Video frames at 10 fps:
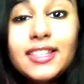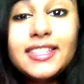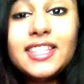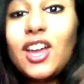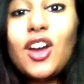
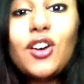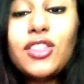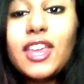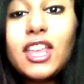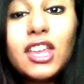so
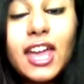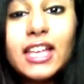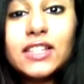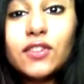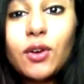thank you
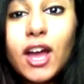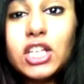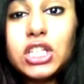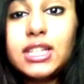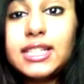guys for
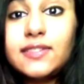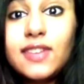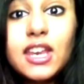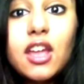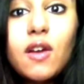watching this
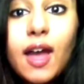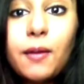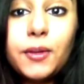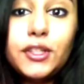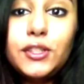video. I
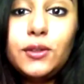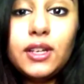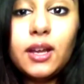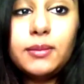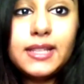will do an
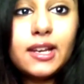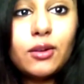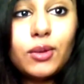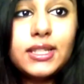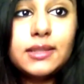updated
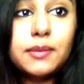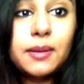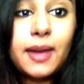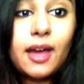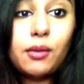what's in my
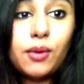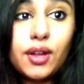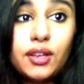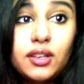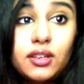bag
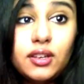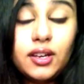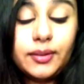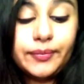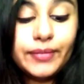one
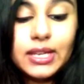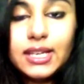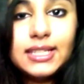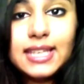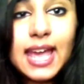um,
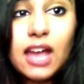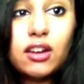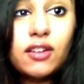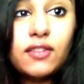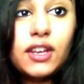tag
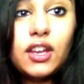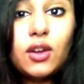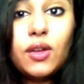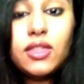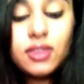or
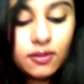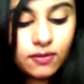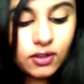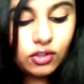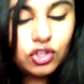video in the
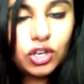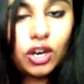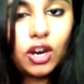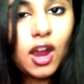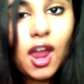
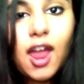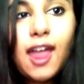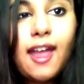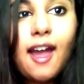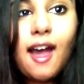future.
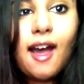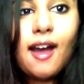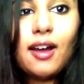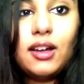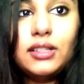
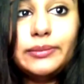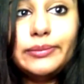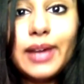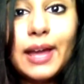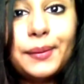
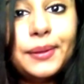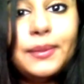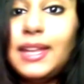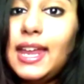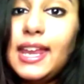Um, I will
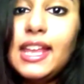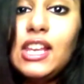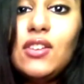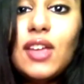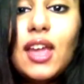be getting a
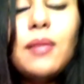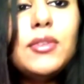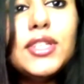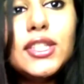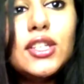new
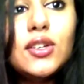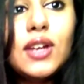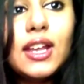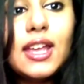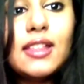camera soon.
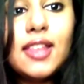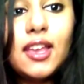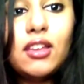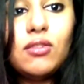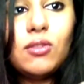Again,
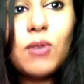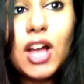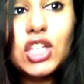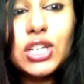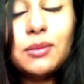thank you for
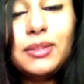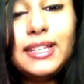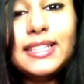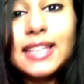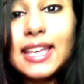watching.
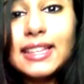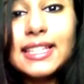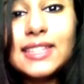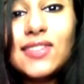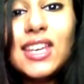Please like
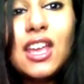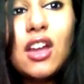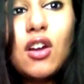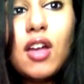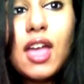this
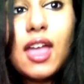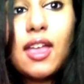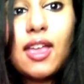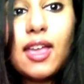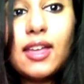video
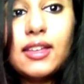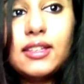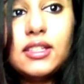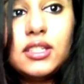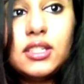
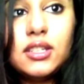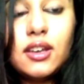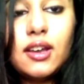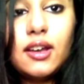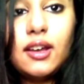and
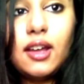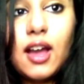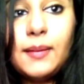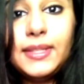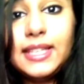uh,
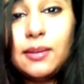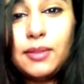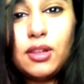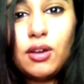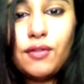comment down
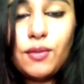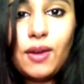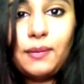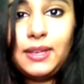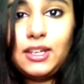below if you
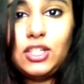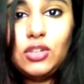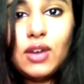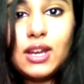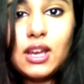want me to
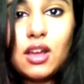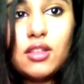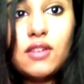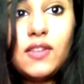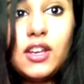do any
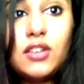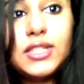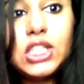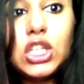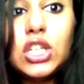other video
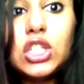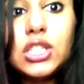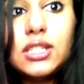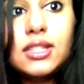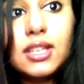
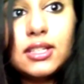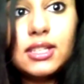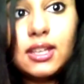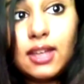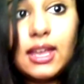suggestions
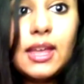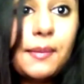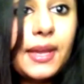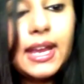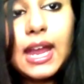until I get
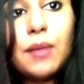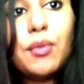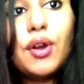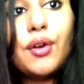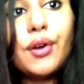my
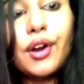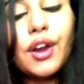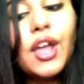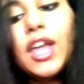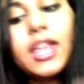camera or
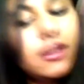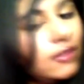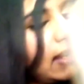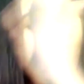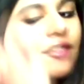
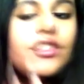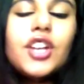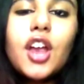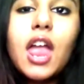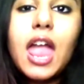even
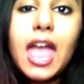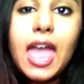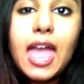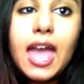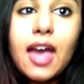after.
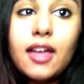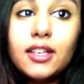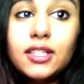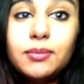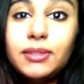
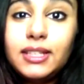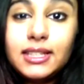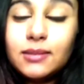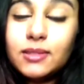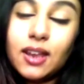And
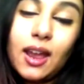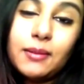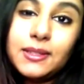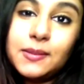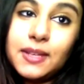please
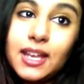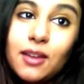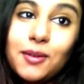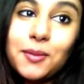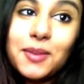subscribe to me.
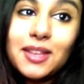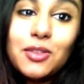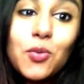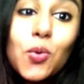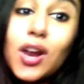It would mean
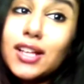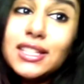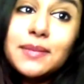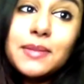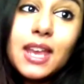the world
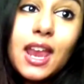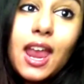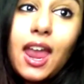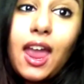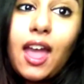to me.
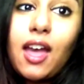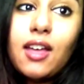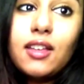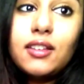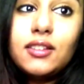
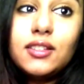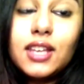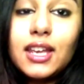And I